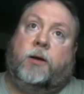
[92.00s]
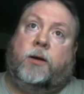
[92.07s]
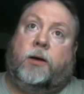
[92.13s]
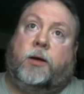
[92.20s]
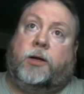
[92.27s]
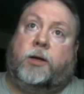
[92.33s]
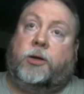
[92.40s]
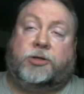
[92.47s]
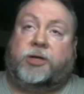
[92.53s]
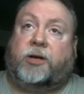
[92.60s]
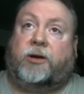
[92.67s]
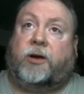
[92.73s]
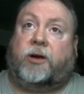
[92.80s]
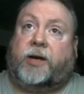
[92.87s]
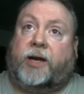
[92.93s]
you
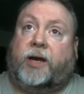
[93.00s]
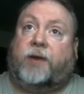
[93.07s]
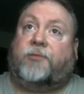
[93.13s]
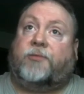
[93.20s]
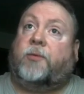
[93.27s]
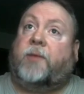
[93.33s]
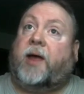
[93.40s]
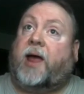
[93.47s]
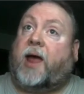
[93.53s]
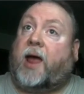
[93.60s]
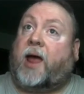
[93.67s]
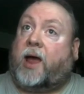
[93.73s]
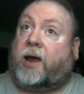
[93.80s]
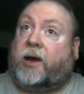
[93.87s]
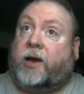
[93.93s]
shall not eat from
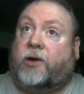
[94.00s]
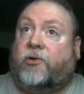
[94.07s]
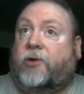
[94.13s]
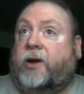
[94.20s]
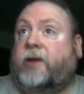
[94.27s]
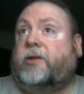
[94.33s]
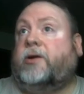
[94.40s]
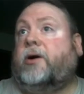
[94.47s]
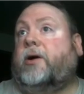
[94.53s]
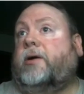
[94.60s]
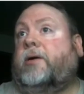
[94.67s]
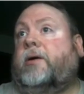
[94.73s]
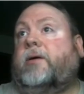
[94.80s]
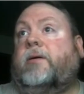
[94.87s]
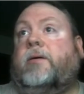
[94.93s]
any tree in the
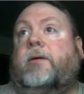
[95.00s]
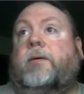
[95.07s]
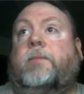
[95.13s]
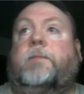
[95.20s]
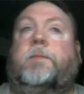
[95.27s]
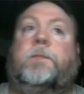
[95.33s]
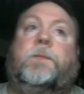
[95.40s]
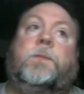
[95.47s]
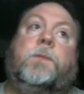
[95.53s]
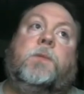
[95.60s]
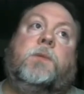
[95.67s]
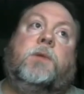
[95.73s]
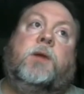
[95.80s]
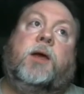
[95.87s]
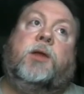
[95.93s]
garden?'
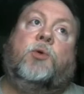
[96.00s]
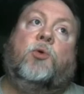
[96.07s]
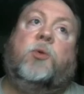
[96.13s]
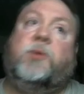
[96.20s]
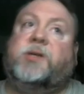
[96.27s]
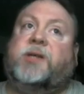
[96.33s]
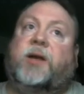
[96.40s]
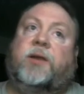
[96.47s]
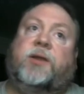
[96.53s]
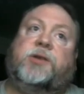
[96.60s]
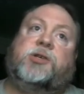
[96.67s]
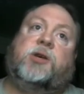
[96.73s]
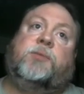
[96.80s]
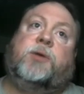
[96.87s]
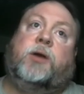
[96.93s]
And the woman said to the
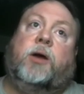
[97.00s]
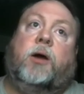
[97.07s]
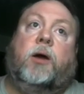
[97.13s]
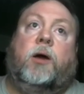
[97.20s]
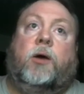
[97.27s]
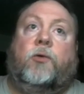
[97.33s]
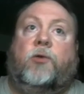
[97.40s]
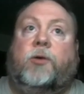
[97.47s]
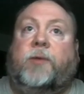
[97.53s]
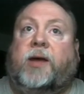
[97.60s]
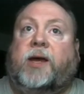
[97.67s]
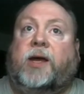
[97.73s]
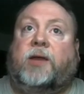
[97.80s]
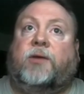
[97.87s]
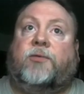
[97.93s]
serpent, 'We may
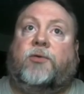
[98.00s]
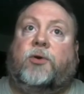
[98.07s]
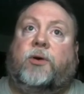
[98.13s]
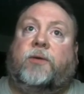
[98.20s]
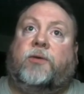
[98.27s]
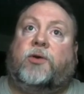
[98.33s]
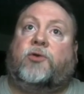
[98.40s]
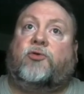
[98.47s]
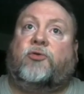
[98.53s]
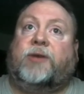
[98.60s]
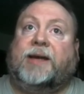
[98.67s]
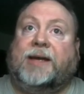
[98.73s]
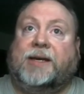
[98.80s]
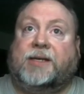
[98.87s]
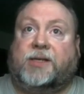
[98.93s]
eat the fruit of the
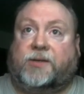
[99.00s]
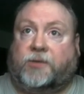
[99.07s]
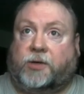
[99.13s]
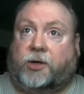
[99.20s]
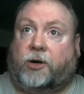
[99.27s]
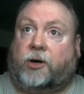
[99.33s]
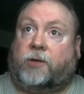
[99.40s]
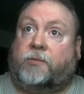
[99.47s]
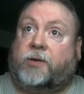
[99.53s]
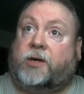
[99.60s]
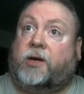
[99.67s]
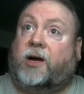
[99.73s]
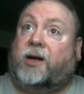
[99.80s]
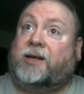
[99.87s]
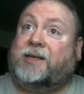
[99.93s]
trees of the garden, but
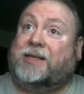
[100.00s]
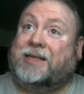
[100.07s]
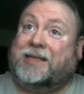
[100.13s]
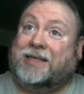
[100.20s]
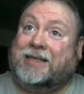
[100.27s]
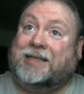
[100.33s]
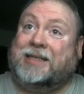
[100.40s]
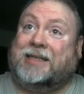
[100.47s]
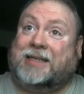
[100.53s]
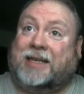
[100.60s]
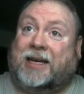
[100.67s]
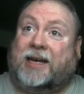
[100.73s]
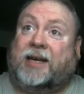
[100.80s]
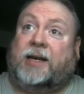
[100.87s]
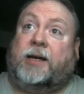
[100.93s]
God did
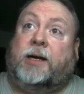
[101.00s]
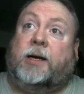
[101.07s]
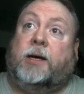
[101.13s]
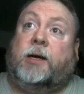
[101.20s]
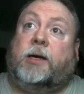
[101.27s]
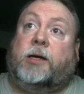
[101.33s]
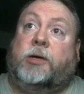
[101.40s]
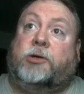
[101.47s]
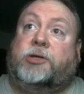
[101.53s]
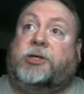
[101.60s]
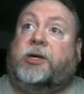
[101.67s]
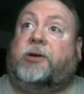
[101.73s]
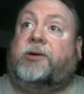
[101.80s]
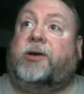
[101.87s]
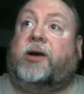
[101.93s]
say, you
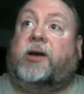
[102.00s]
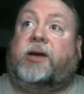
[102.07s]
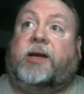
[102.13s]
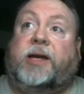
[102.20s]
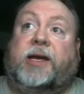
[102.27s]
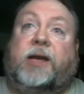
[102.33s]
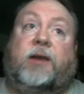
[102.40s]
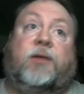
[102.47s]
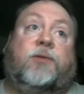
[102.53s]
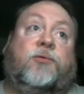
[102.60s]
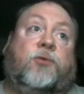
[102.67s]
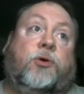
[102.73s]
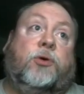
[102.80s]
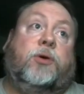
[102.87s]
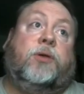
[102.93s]
shall not eat the
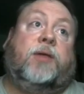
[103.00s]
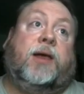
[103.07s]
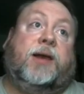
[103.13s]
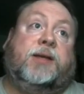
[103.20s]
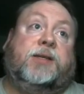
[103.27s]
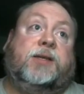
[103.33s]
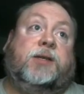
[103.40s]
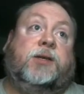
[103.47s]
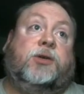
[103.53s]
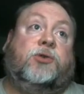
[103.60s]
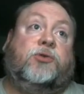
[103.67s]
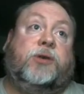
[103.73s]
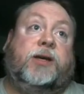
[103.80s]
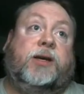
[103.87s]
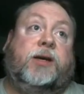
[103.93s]
fruit that is in the
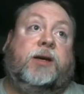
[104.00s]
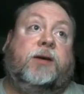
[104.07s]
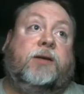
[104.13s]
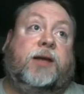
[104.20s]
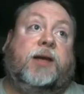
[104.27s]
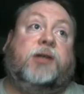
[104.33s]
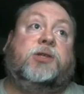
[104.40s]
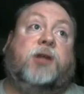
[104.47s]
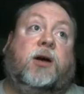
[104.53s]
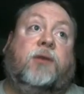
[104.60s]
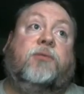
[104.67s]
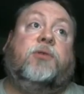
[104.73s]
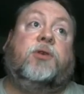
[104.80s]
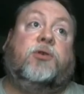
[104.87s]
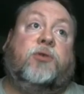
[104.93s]
tree, that is
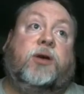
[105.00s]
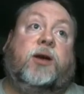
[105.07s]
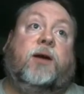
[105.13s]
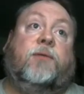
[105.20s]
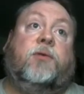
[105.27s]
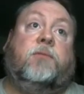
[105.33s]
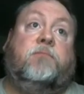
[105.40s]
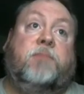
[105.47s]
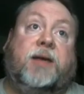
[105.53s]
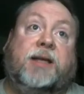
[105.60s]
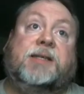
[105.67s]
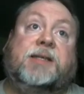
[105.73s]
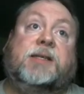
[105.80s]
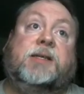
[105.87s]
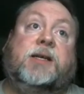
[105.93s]
of the tree of the
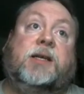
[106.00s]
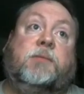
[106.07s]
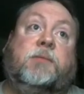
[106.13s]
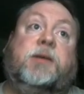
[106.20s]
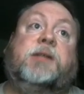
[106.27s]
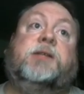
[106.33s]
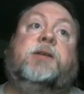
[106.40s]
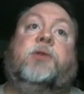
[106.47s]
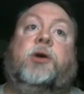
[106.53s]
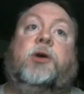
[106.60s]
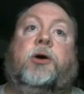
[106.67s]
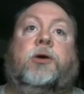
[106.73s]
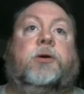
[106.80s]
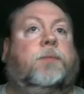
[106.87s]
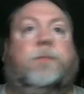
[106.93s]
midst, in the midst of the
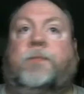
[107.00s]
garden,